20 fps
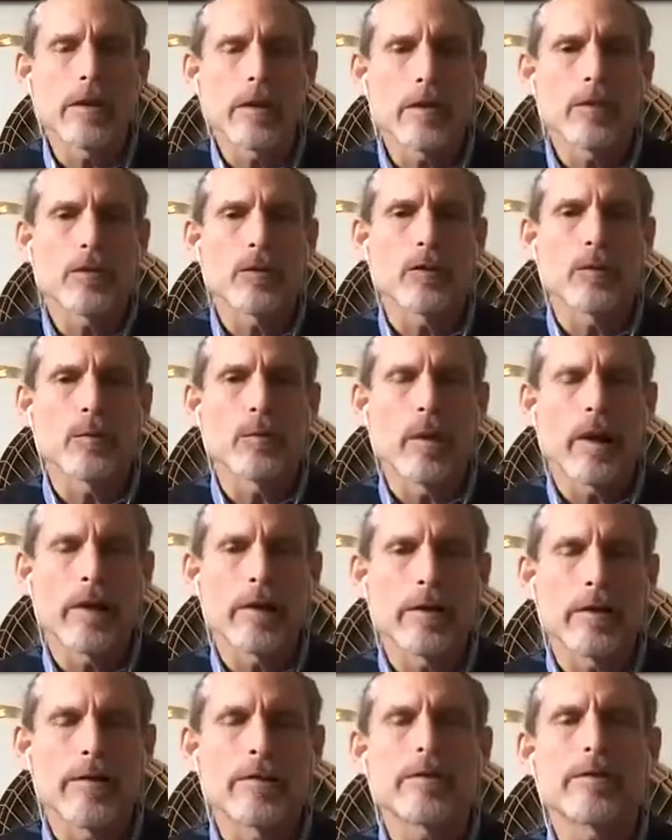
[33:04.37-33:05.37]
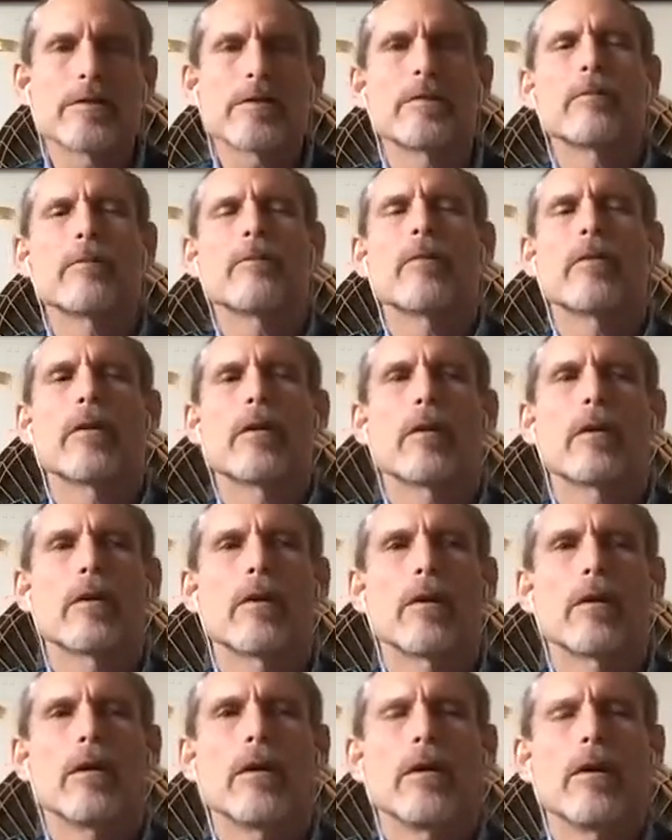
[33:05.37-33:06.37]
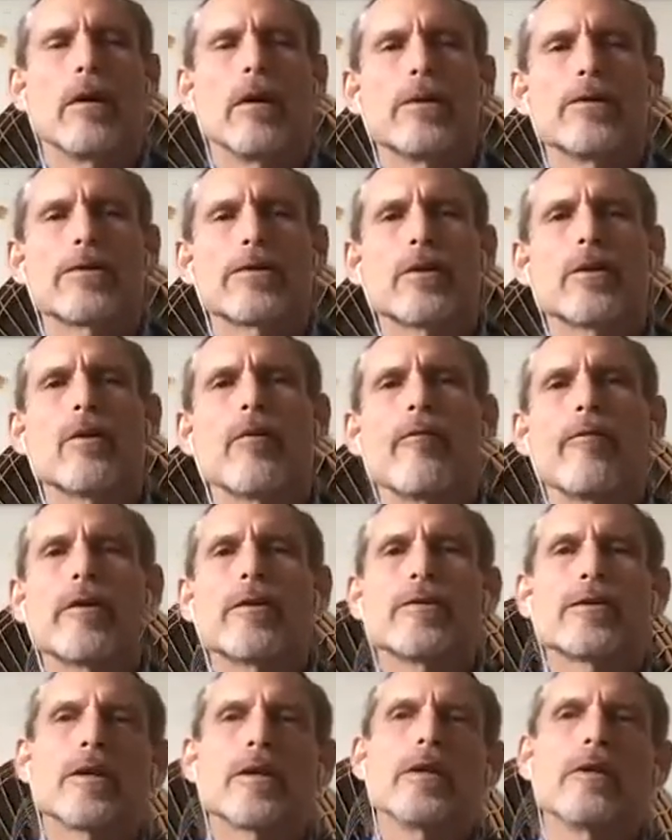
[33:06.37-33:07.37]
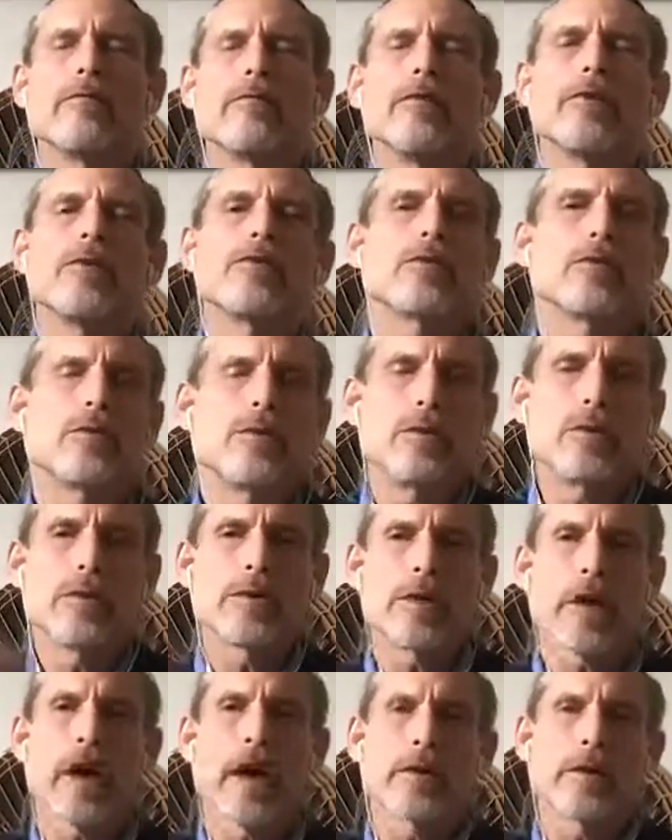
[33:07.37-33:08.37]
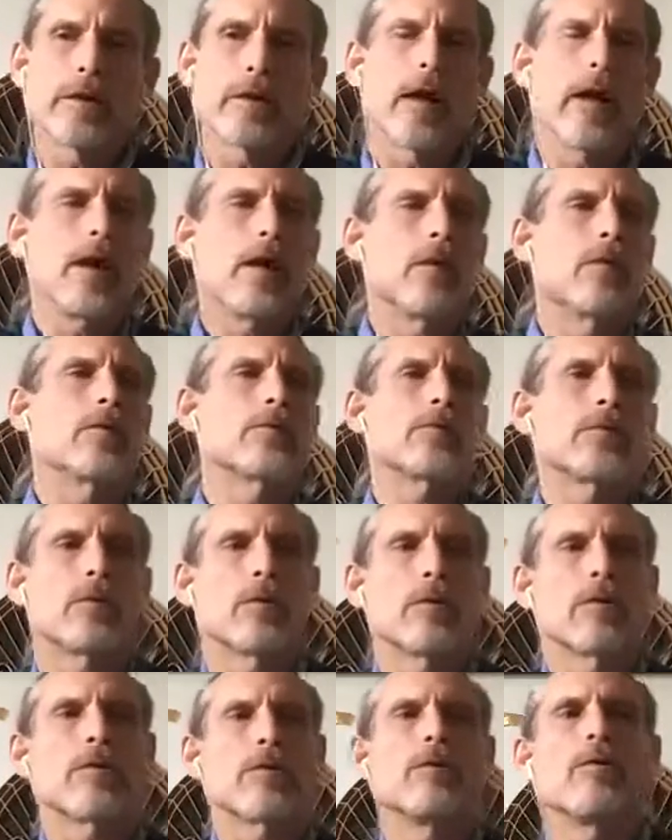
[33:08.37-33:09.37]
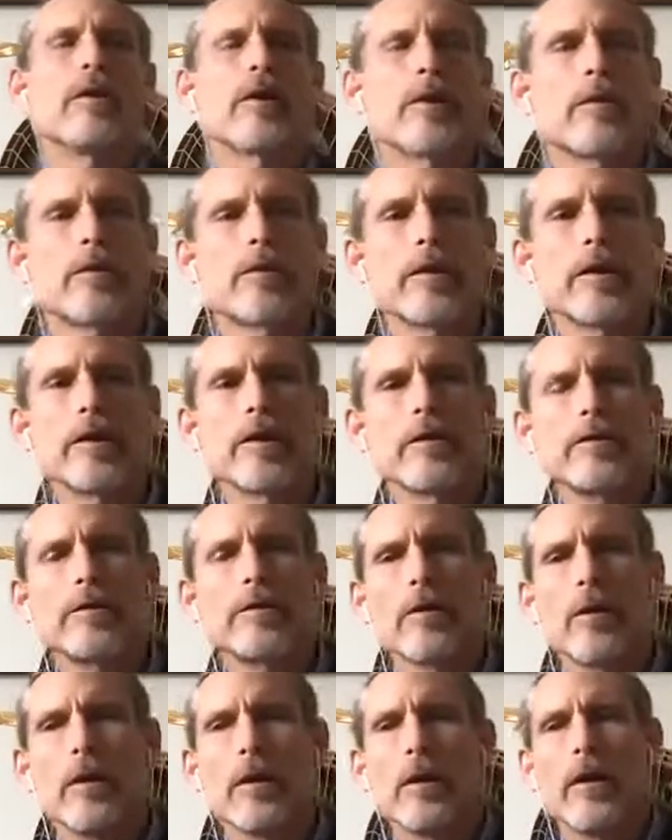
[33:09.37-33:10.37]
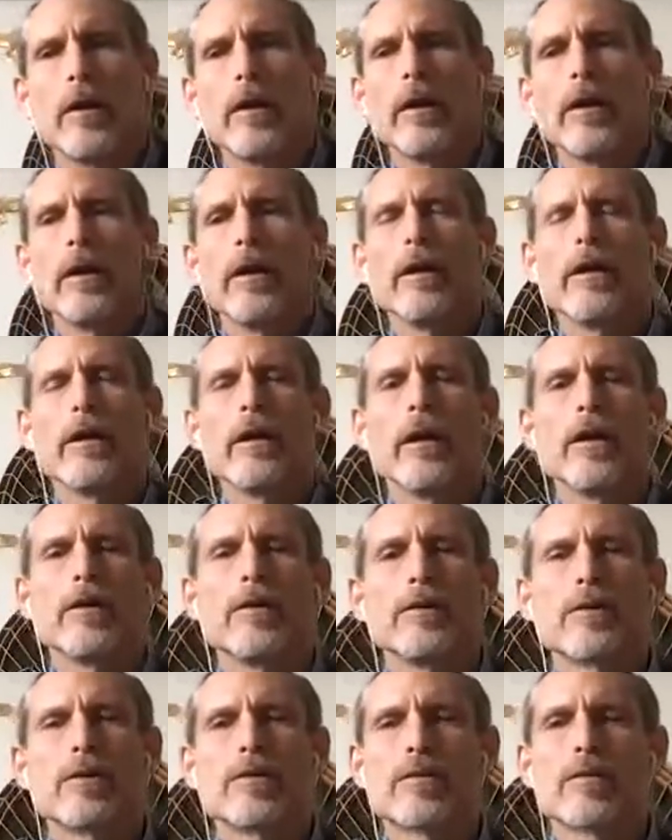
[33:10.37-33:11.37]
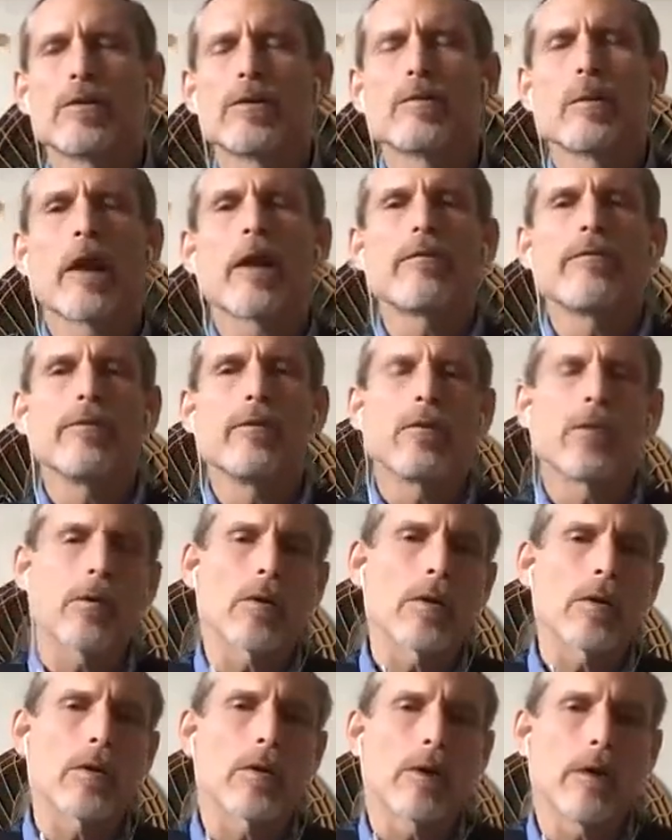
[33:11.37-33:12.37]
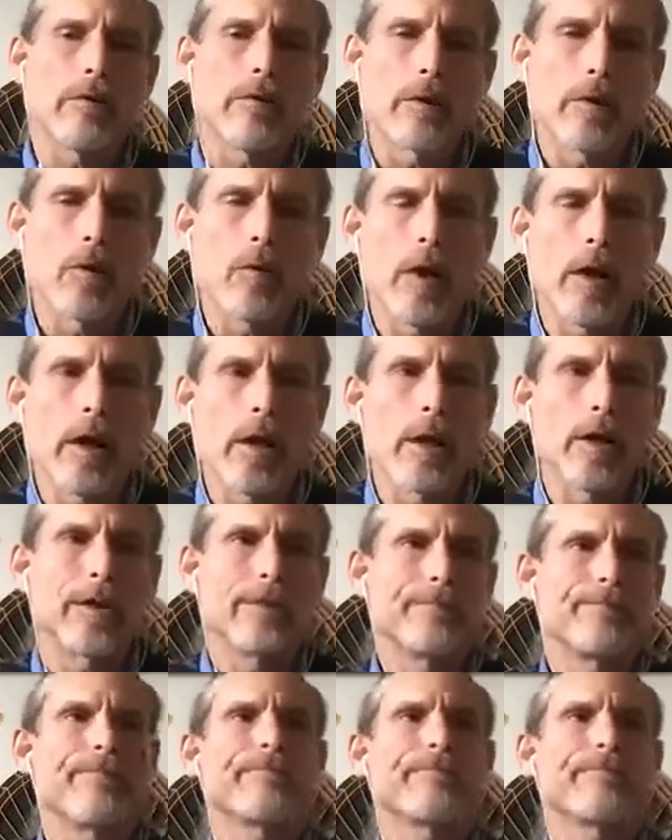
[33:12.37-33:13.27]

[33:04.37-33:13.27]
and interdependence. So if there's an individual who is acting out or doing things in a disrespectful or unloving way,